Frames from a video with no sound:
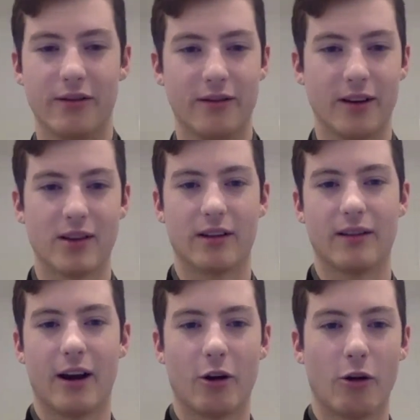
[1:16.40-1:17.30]
things like
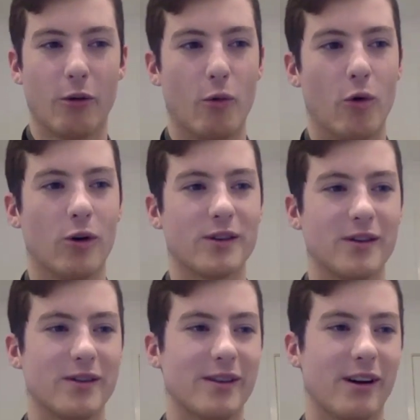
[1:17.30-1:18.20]
that, going on walks and
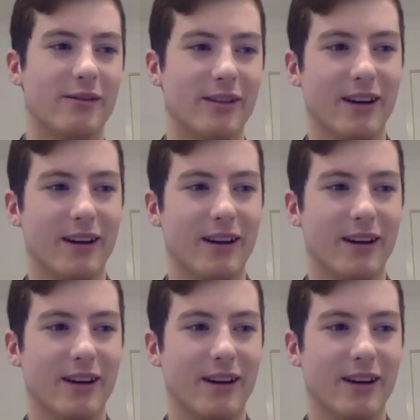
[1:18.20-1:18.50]
stuff.